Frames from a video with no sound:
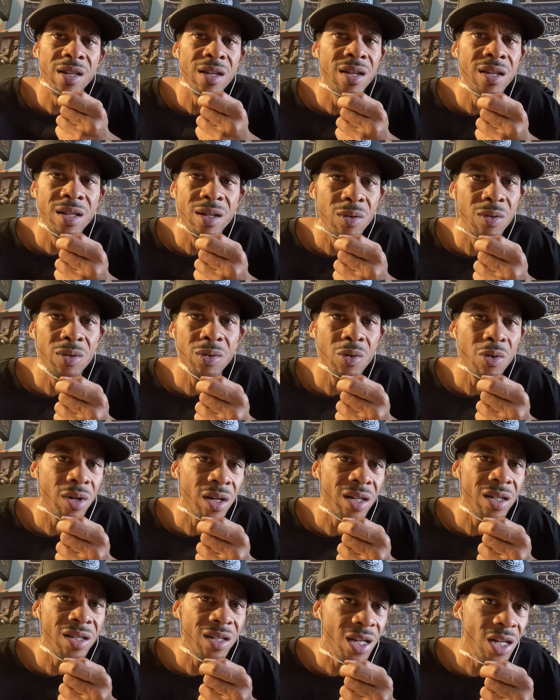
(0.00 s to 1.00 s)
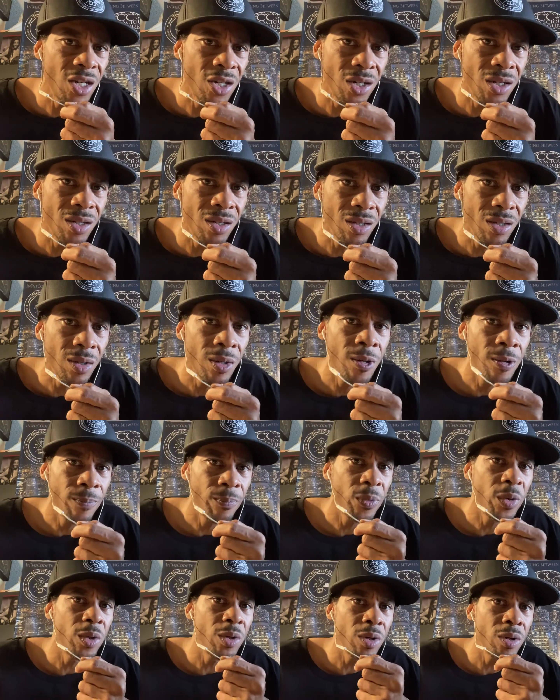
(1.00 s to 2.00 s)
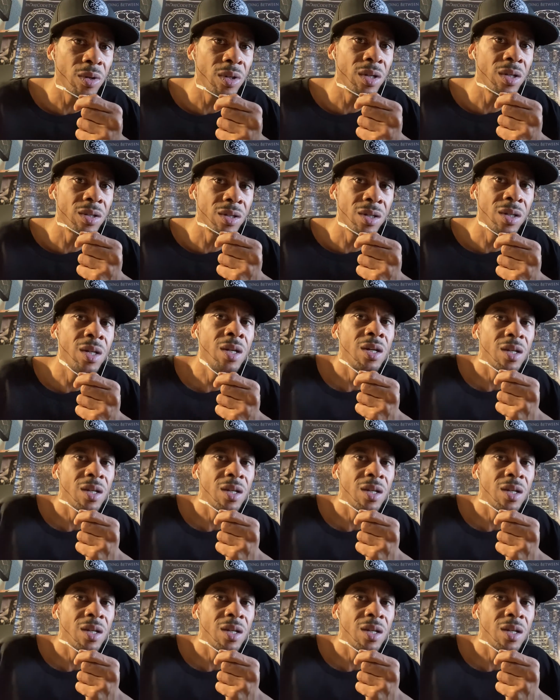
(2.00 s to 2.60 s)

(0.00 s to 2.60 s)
in those organizations. There's